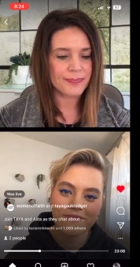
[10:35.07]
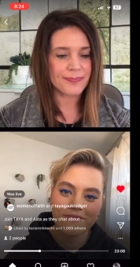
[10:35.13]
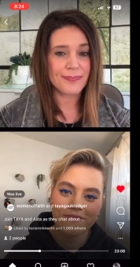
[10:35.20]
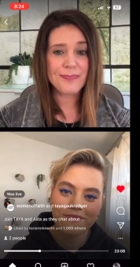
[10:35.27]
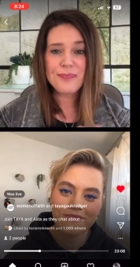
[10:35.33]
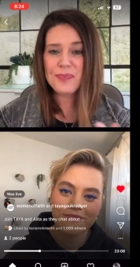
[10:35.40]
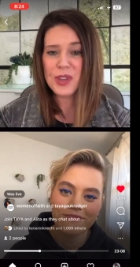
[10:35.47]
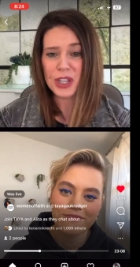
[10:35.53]

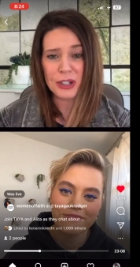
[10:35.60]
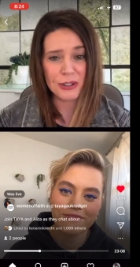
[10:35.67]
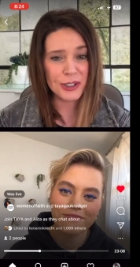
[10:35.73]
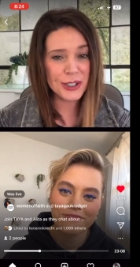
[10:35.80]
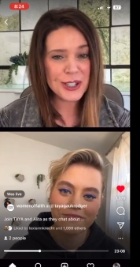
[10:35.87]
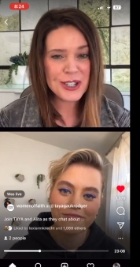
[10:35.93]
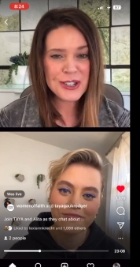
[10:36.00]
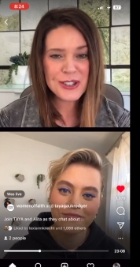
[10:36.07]
Speaker 1: including
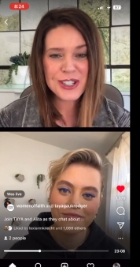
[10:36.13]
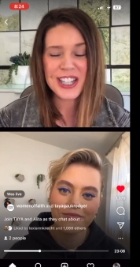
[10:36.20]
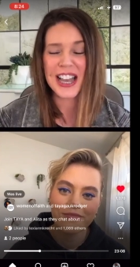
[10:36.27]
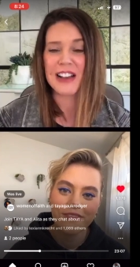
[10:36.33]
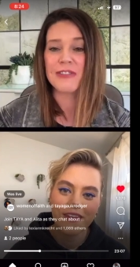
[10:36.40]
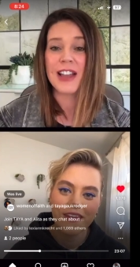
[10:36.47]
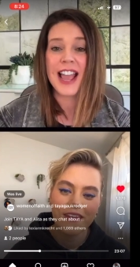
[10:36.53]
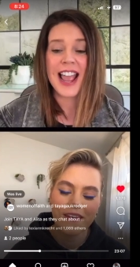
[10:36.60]
yourself?
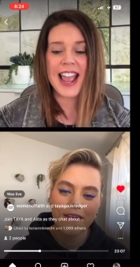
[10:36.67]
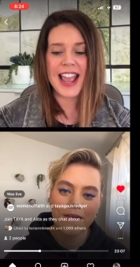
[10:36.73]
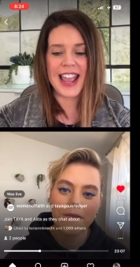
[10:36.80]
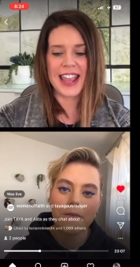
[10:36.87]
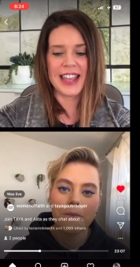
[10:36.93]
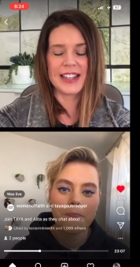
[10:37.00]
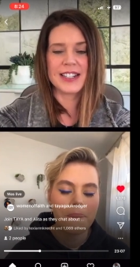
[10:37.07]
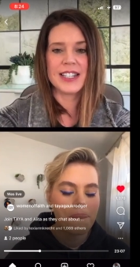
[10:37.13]

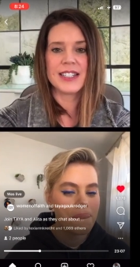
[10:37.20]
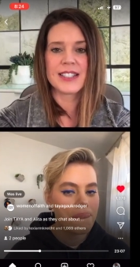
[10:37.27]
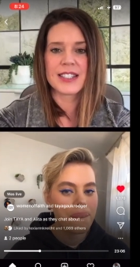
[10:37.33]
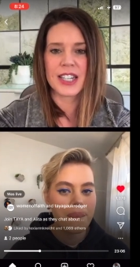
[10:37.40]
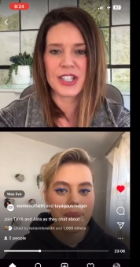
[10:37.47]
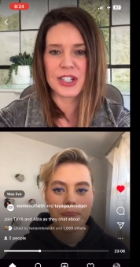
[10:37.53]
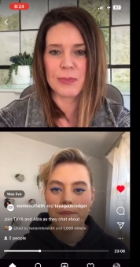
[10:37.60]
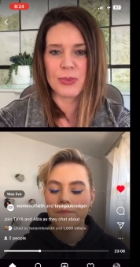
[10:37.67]
and in
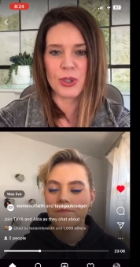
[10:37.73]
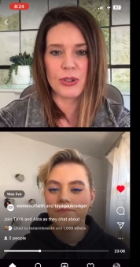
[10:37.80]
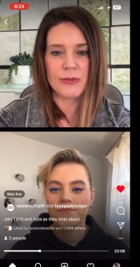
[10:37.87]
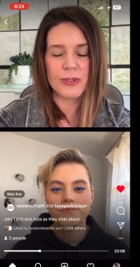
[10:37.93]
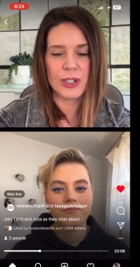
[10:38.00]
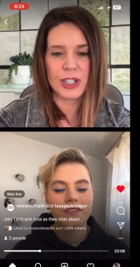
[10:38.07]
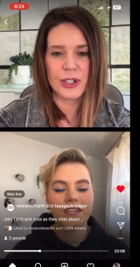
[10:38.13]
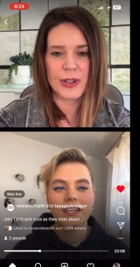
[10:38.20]
such a
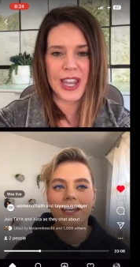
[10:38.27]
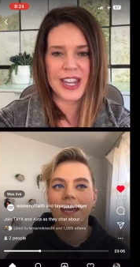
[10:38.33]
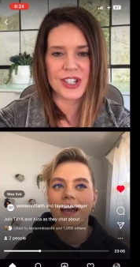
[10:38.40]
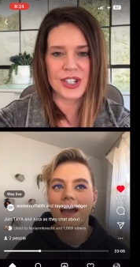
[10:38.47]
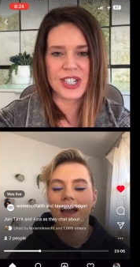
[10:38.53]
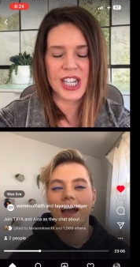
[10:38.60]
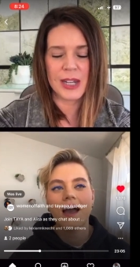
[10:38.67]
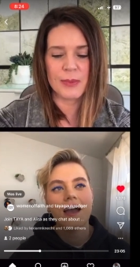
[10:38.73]
beautiful
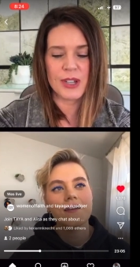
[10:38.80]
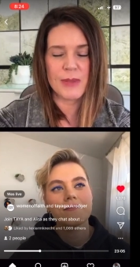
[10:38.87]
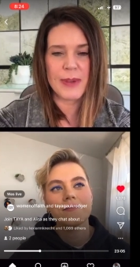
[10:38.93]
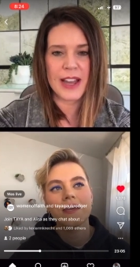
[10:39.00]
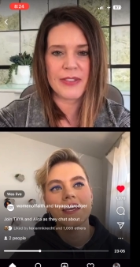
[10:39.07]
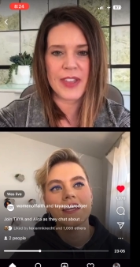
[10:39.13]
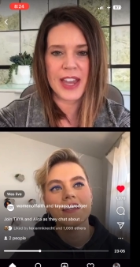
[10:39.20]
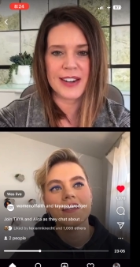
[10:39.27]
location. Yeah, Tell I me
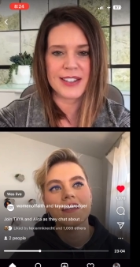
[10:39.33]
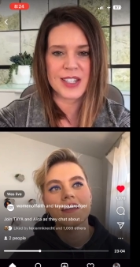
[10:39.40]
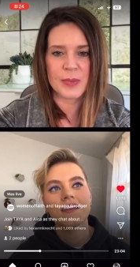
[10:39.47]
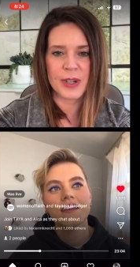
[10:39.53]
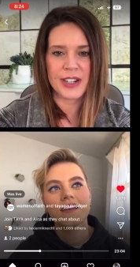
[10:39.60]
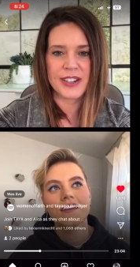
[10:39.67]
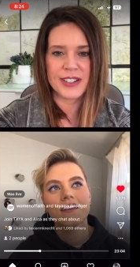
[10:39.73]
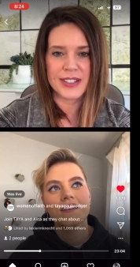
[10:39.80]
about that
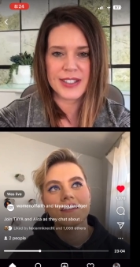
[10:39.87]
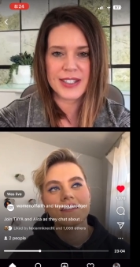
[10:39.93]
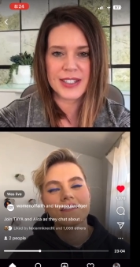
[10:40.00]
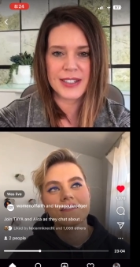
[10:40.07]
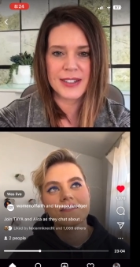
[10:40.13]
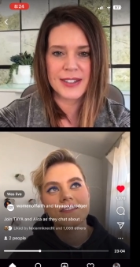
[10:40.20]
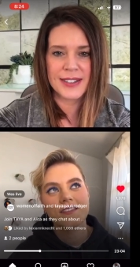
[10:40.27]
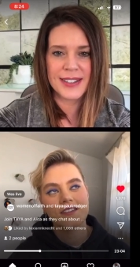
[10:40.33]
experience.
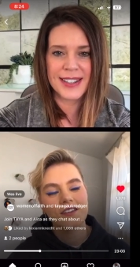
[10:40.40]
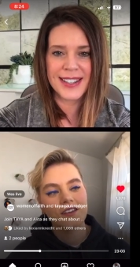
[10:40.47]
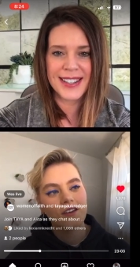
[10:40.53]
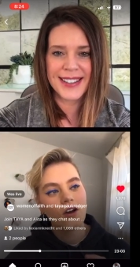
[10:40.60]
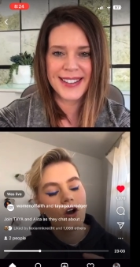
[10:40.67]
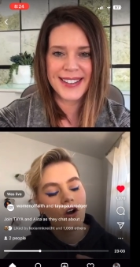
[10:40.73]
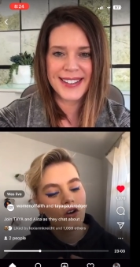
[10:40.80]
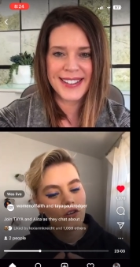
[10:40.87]
Speaker 2: So the
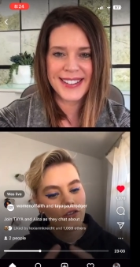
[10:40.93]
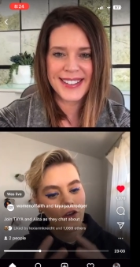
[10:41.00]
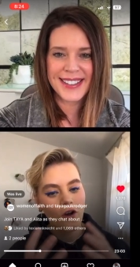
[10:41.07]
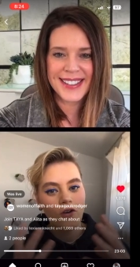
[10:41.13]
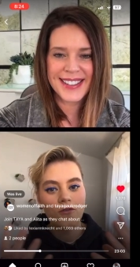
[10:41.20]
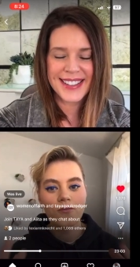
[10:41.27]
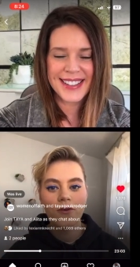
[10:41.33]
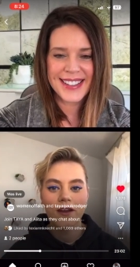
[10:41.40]
whole, the
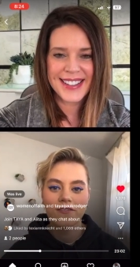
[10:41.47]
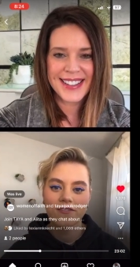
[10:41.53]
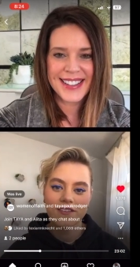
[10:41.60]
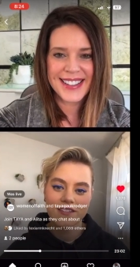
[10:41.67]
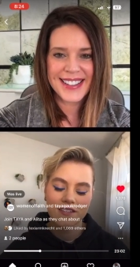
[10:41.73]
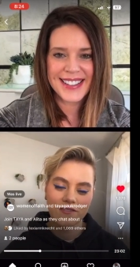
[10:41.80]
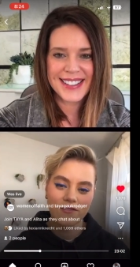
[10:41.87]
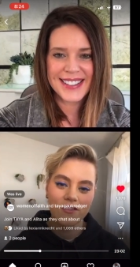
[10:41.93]
whole
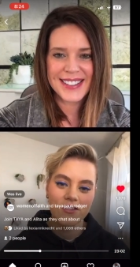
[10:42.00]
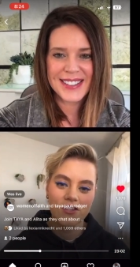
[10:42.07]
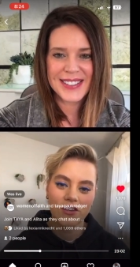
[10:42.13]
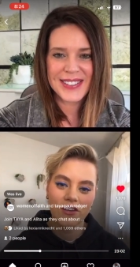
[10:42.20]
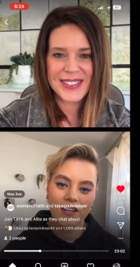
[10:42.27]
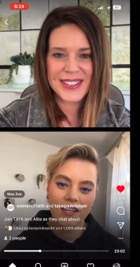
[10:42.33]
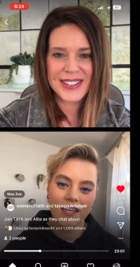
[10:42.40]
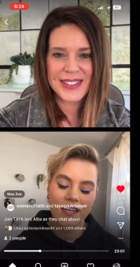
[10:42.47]
preface of the
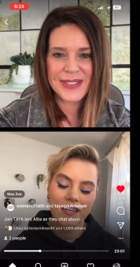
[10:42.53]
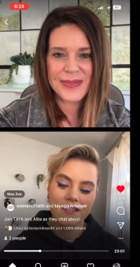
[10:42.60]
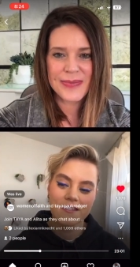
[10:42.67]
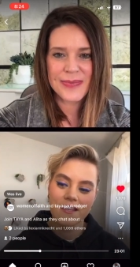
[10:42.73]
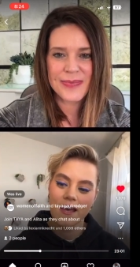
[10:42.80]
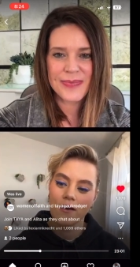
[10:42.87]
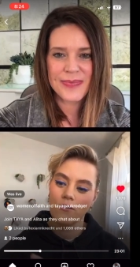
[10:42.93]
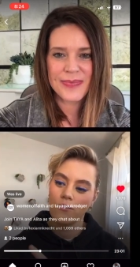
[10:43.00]
journey is
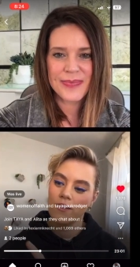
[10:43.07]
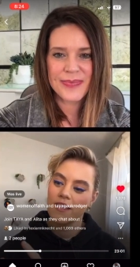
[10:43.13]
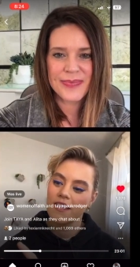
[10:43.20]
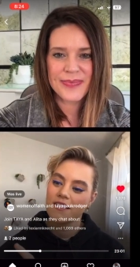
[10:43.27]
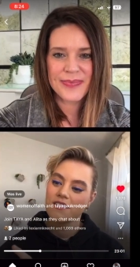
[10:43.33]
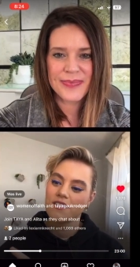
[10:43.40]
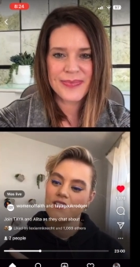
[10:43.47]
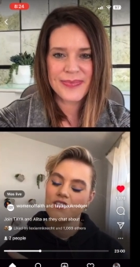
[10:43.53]
that we
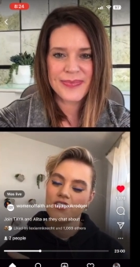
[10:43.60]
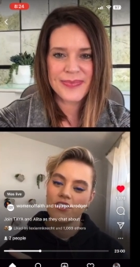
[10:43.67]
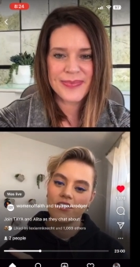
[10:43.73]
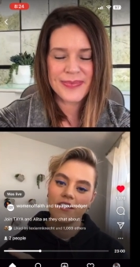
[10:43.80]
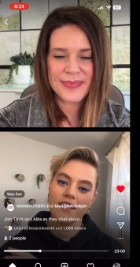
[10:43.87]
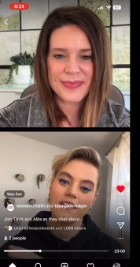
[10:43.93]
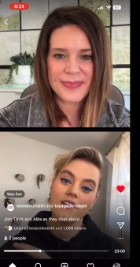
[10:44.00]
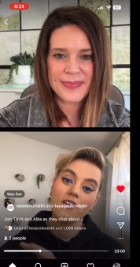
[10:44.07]
get to
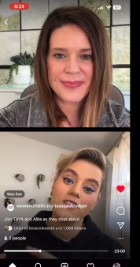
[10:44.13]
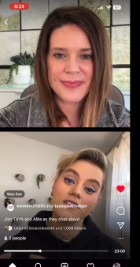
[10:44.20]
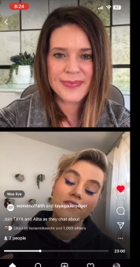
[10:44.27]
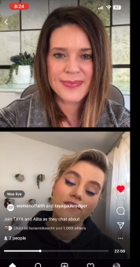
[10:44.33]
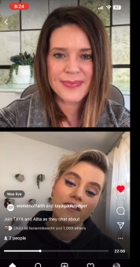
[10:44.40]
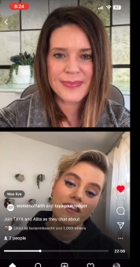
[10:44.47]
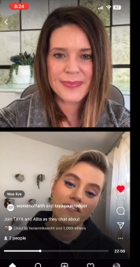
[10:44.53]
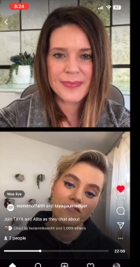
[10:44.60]
journey along the
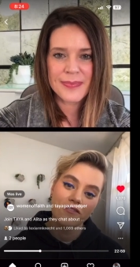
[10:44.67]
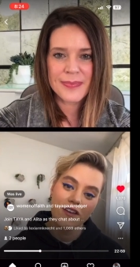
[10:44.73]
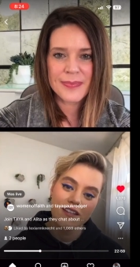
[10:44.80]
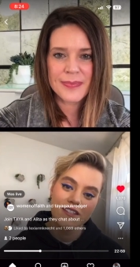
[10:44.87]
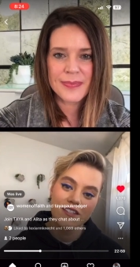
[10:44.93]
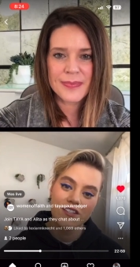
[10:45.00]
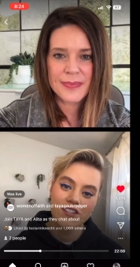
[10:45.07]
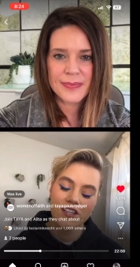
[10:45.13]
Via
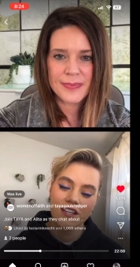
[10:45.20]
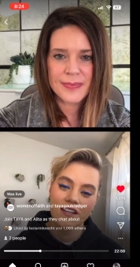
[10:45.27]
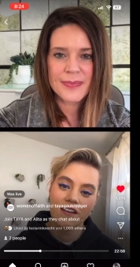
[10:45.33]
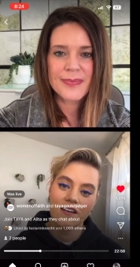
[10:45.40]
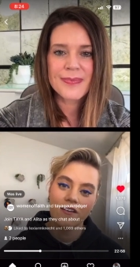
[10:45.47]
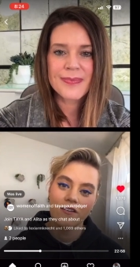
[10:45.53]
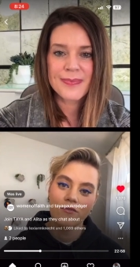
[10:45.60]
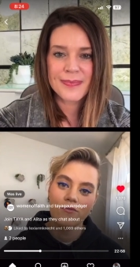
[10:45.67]

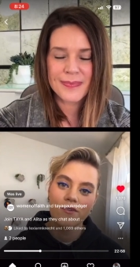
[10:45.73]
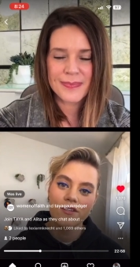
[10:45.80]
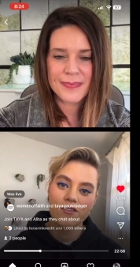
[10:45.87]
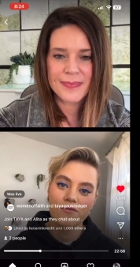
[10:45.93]
Francigena, which